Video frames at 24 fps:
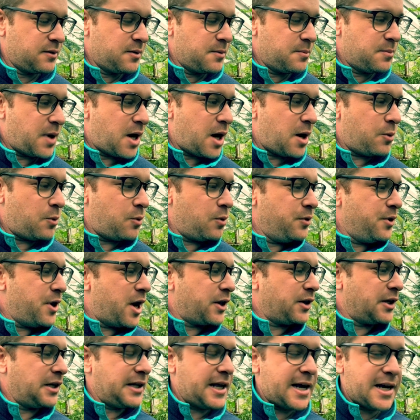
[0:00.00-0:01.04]
But
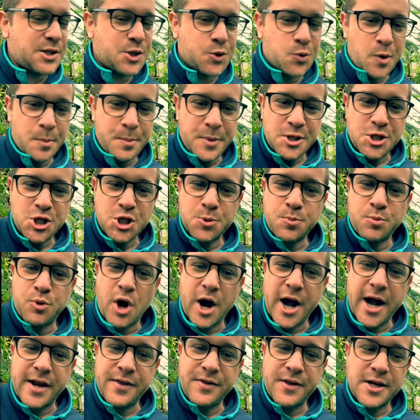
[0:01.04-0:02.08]
nonetheless, we'll be
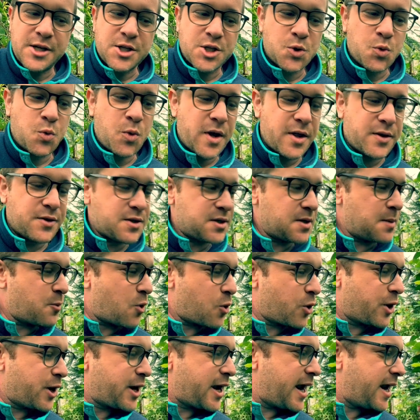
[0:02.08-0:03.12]
spraying this with some
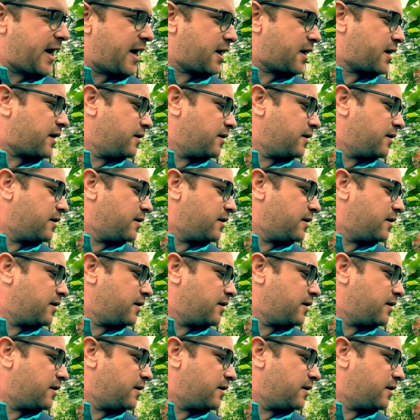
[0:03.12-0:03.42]
organic